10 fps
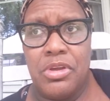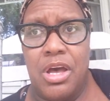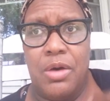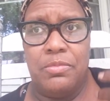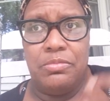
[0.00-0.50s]

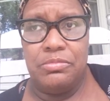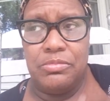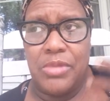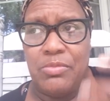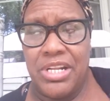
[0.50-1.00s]
um,
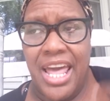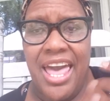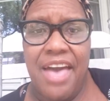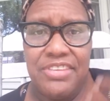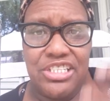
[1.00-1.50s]
when they
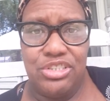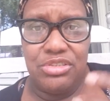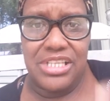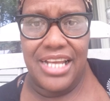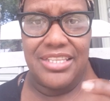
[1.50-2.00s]
have
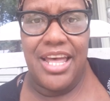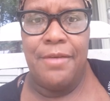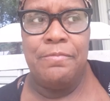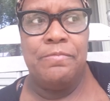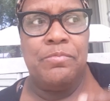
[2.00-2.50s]
issues like that,